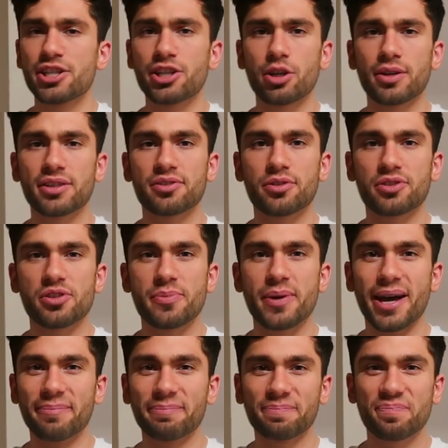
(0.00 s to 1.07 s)
You know, it's not too
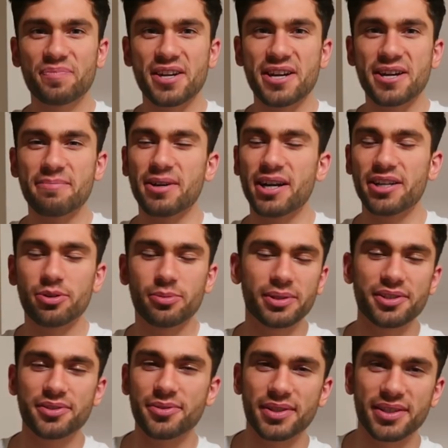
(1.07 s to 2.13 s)
bad. I
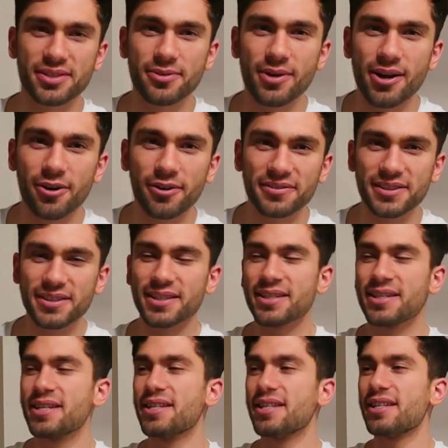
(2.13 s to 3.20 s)
normally do this quite often
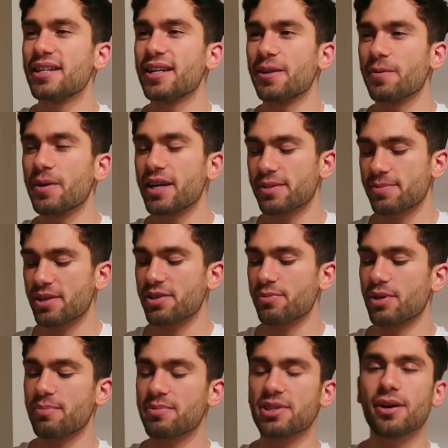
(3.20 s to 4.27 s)
anyway, especially
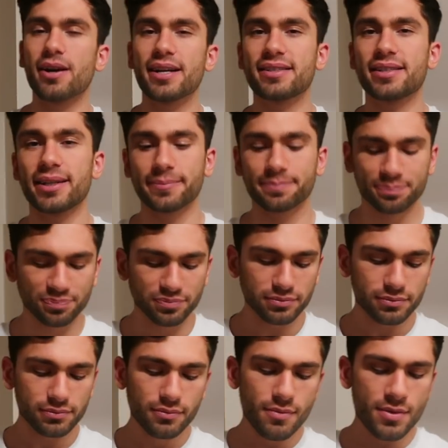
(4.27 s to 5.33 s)
when I'm dieting.
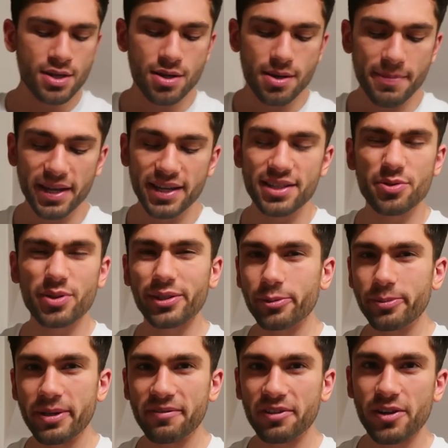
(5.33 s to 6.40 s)
I make it into a
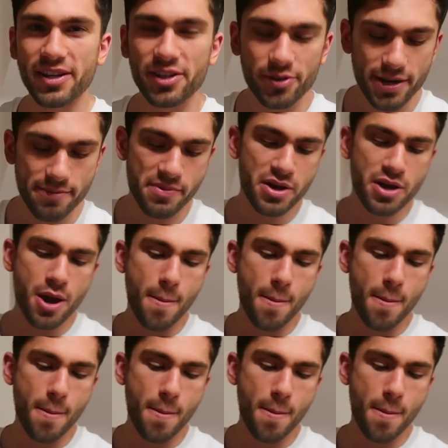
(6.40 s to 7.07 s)
little bit of an ice cream.